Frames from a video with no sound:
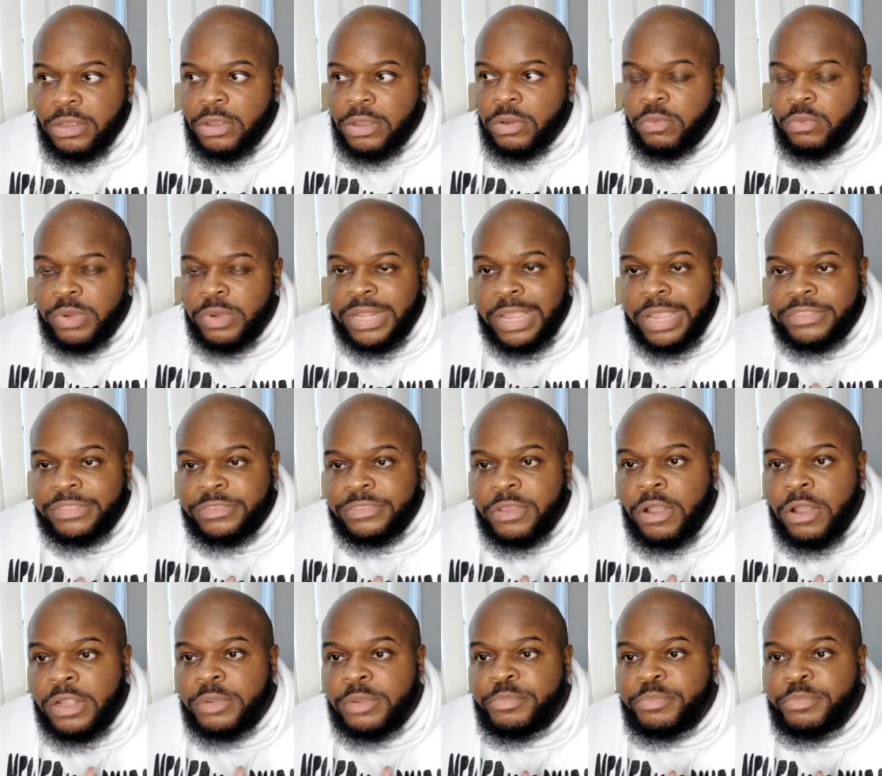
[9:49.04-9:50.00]
What I
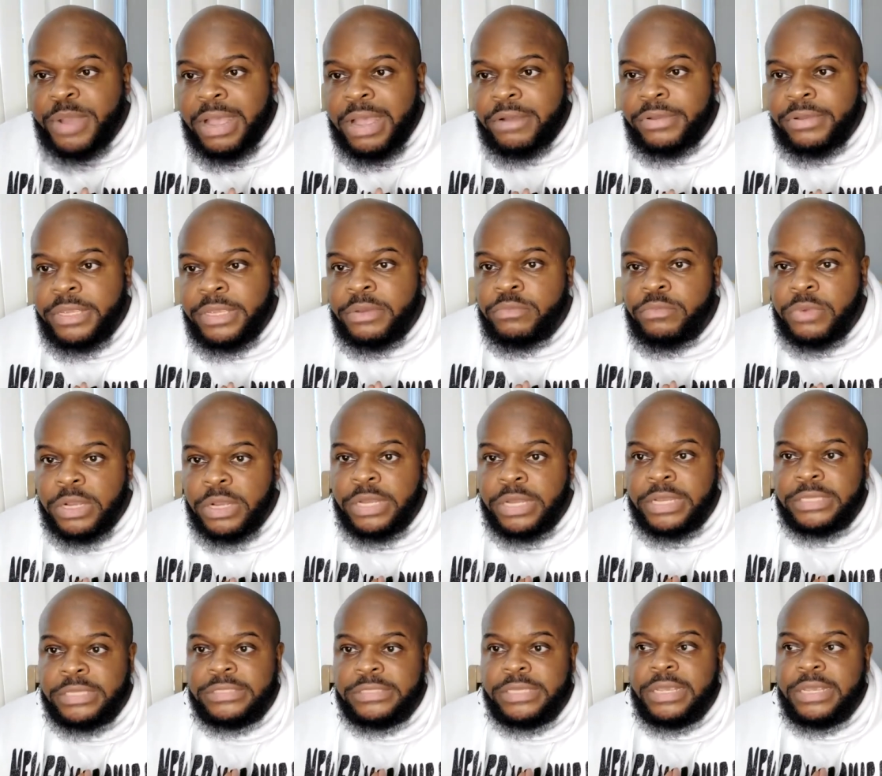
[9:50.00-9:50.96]
thought about him
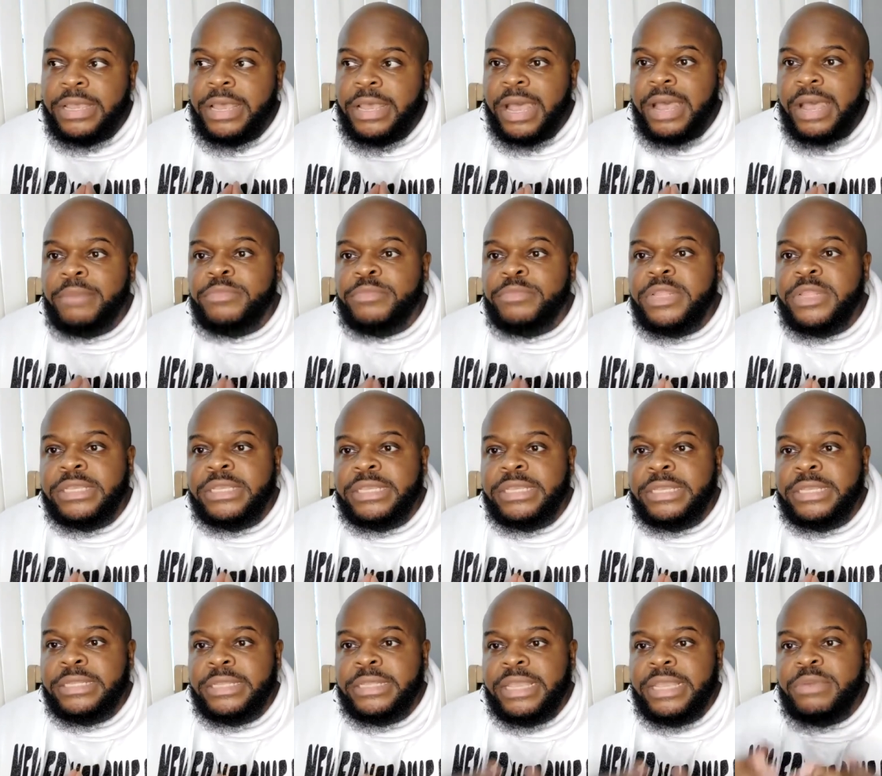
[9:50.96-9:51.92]
was I'm
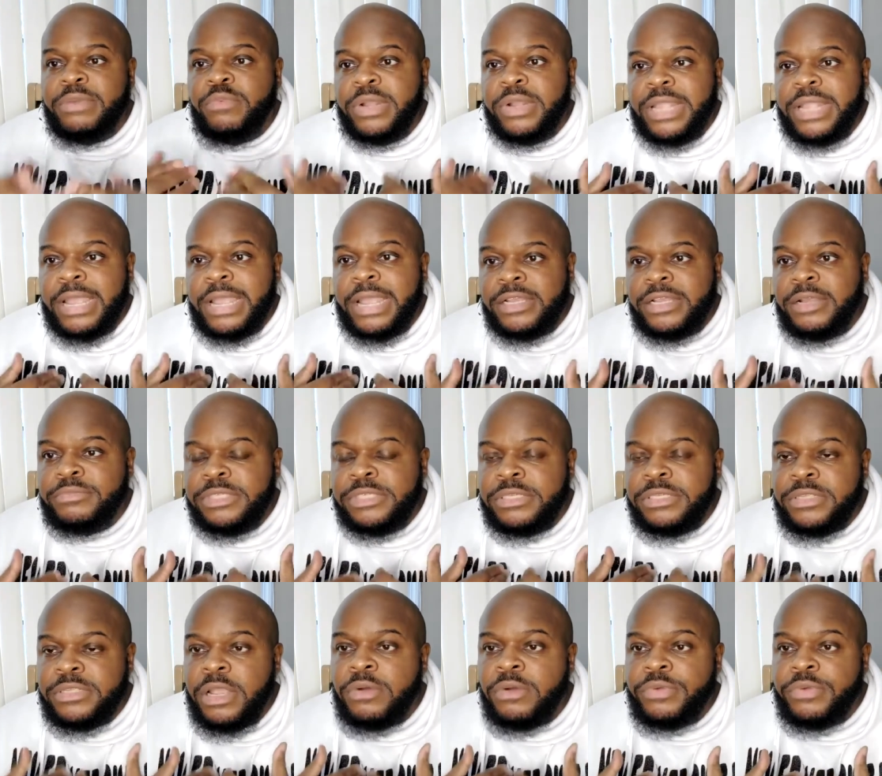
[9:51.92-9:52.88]
looking, and what I come
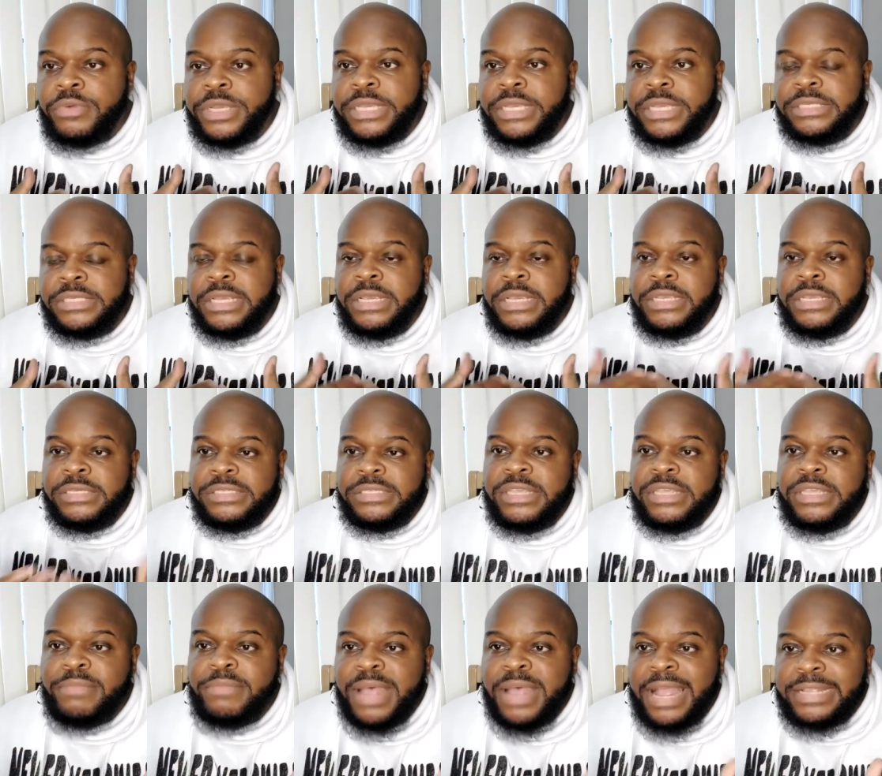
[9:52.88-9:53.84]
to know is
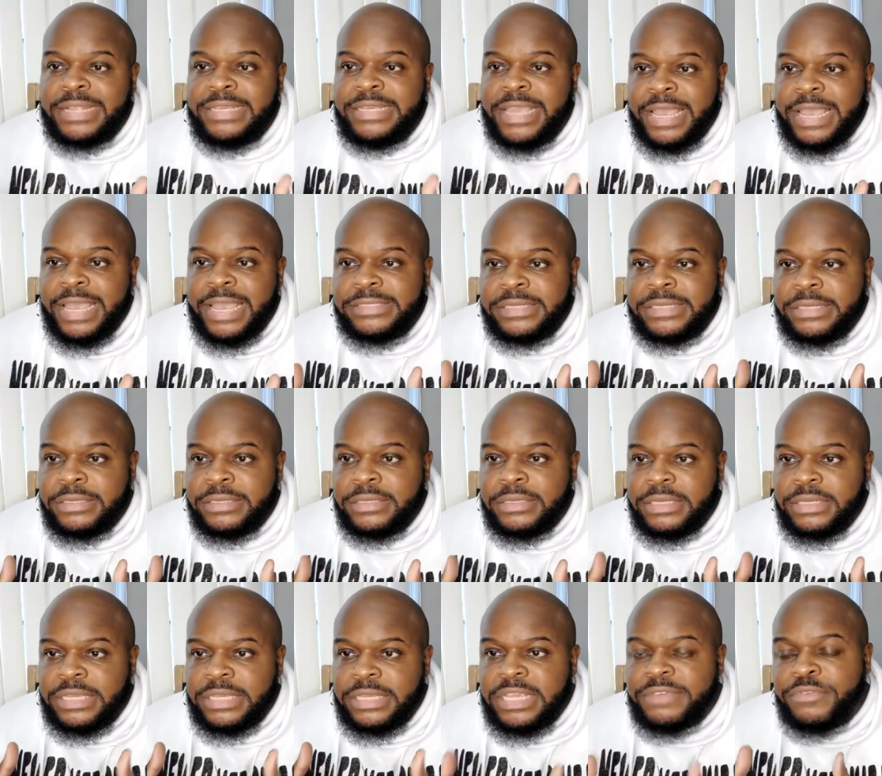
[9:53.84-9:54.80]
somebody as an
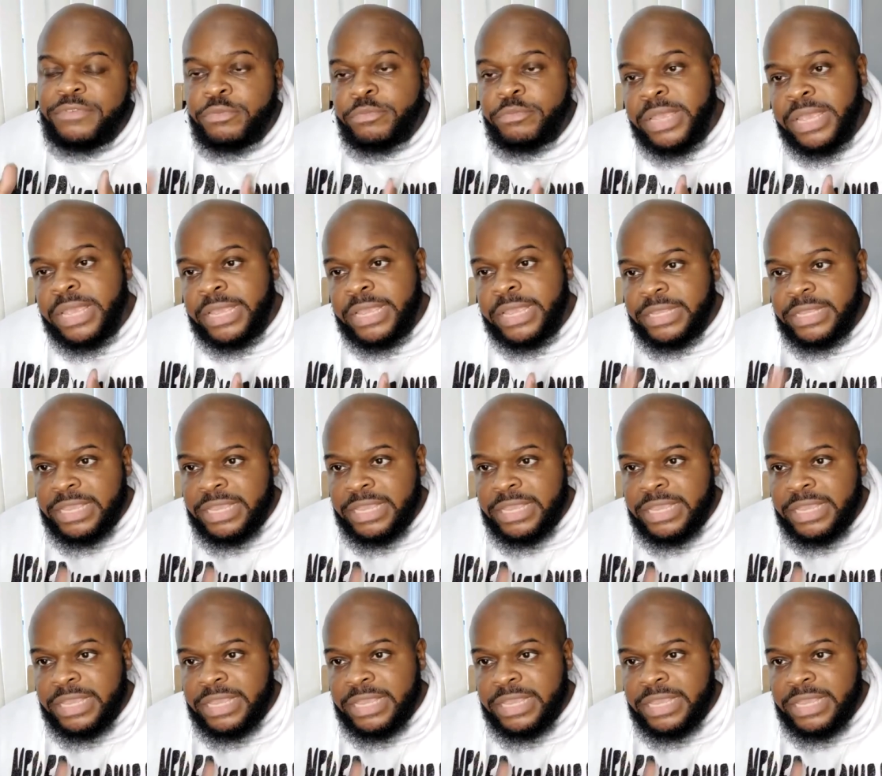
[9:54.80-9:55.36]
evil man.